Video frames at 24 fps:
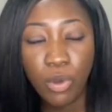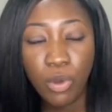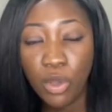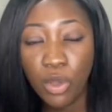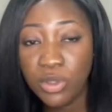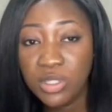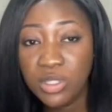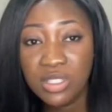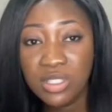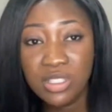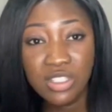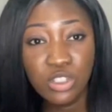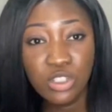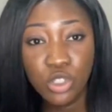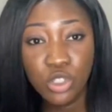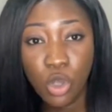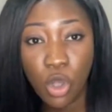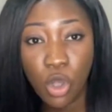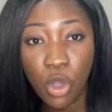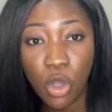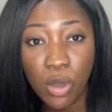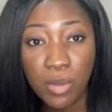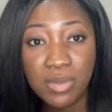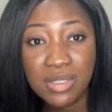post
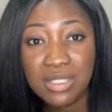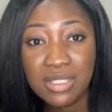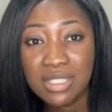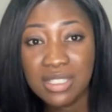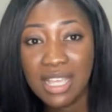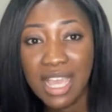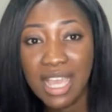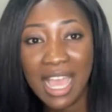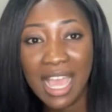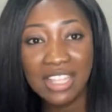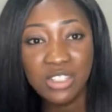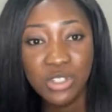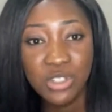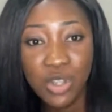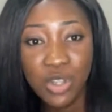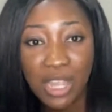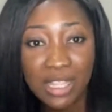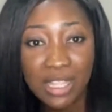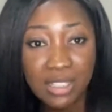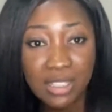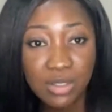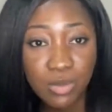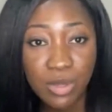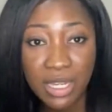jobs,
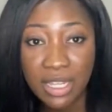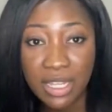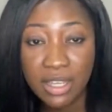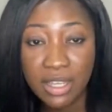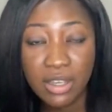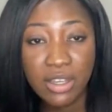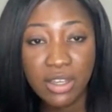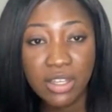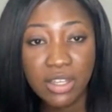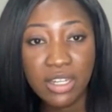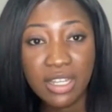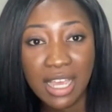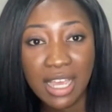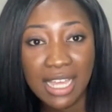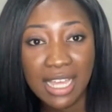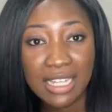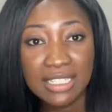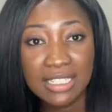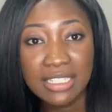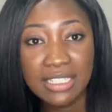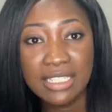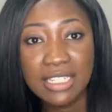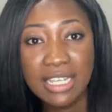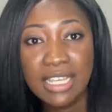attract really good
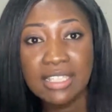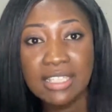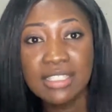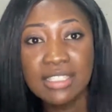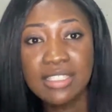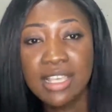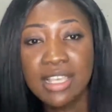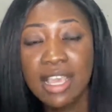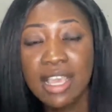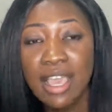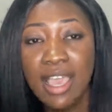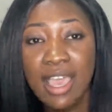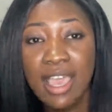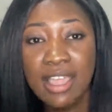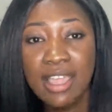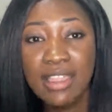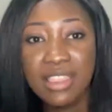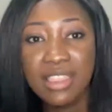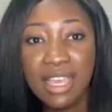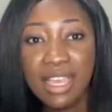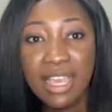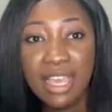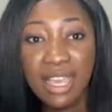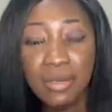candidates,
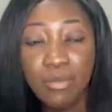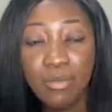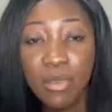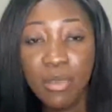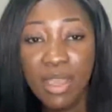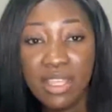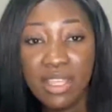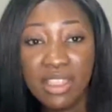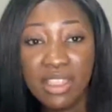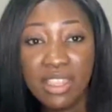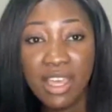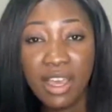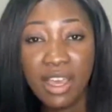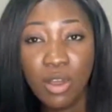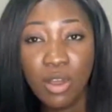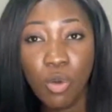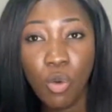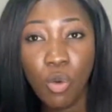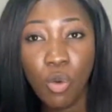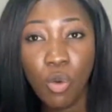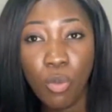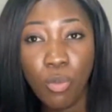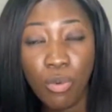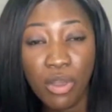and that can make that
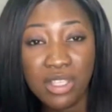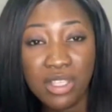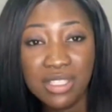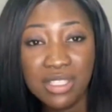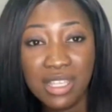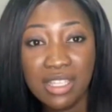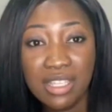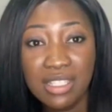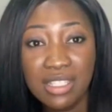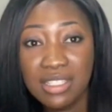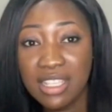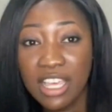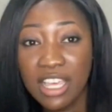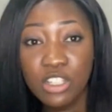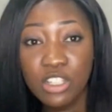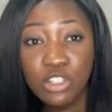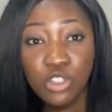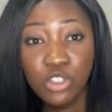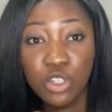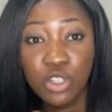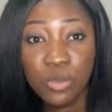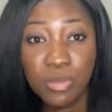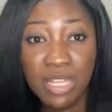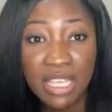whole process
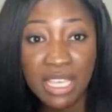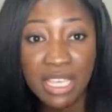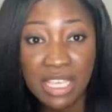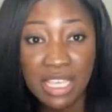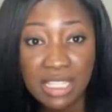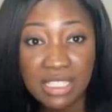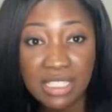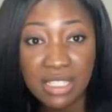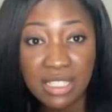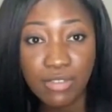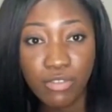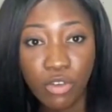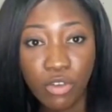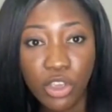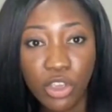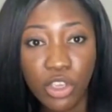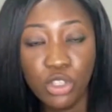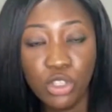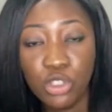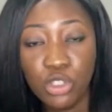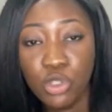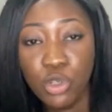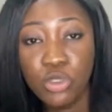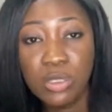extremely easy for
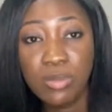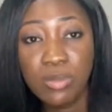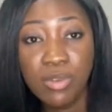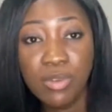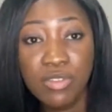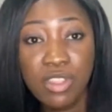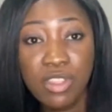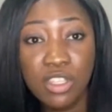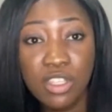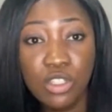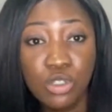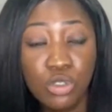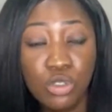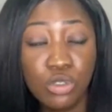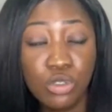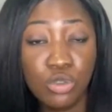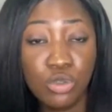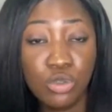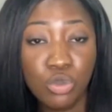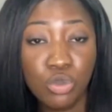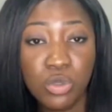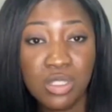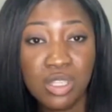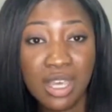you. So some of these
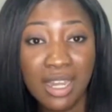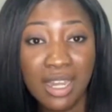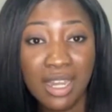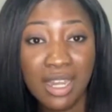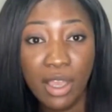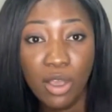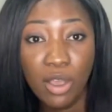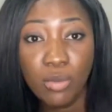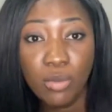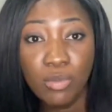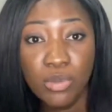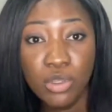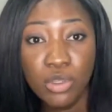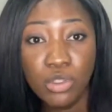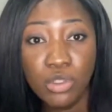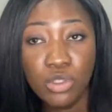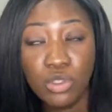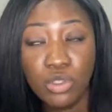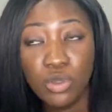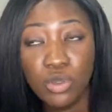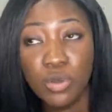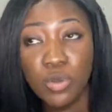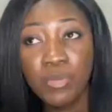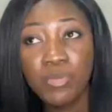tools can help you
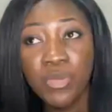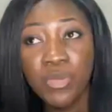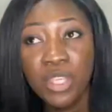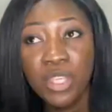to